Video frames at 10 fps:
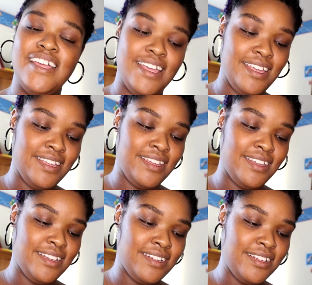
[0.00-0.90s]

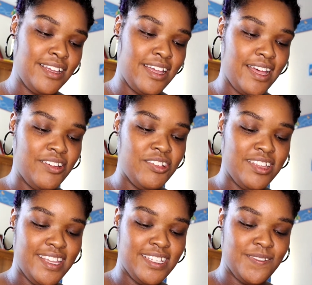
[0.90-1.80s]
and
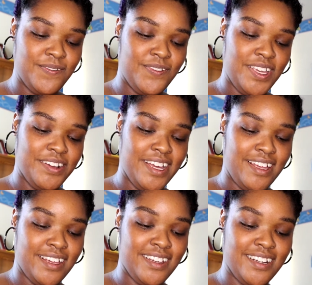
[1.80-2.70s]
it's very
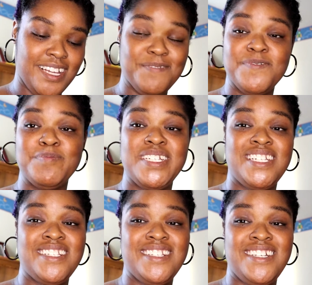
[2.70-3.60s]
hot. I'm from
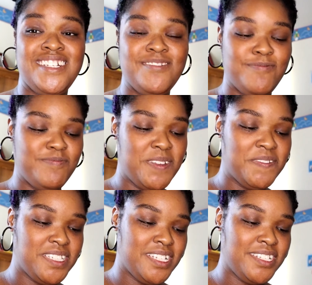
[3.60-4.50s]
Tennessee,
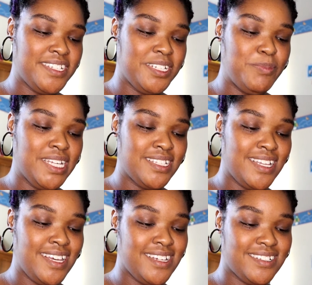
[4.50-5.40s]
Memphis, Tennessee to be
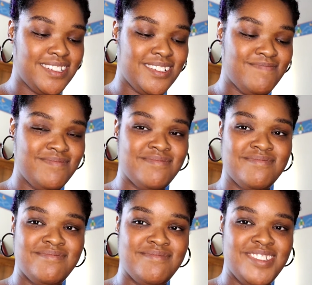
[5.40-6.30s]
exact.
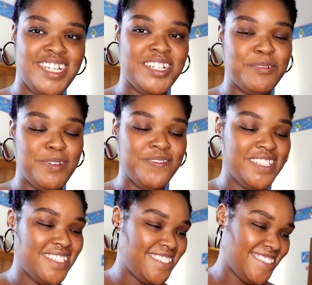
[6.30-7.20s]
Shout out
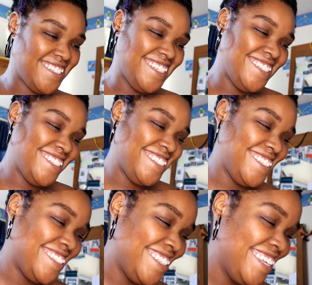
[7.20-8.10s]
Memphis.
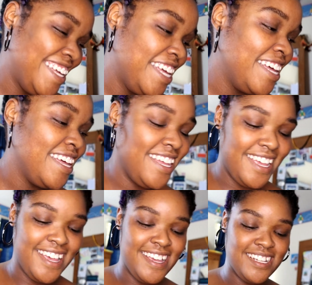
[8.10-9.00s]
And
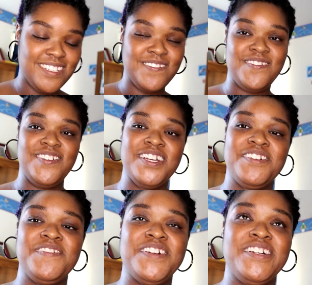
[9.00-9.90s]
it's
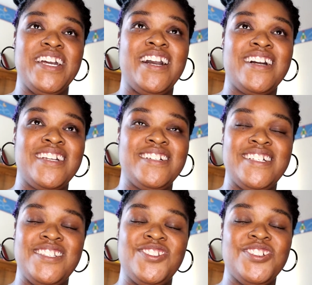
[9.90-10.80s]
very, very hot here.
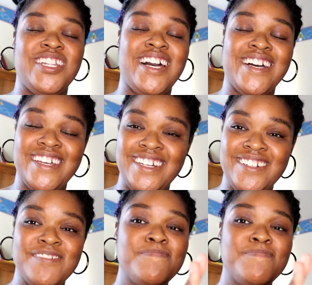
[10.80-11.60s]
It's July.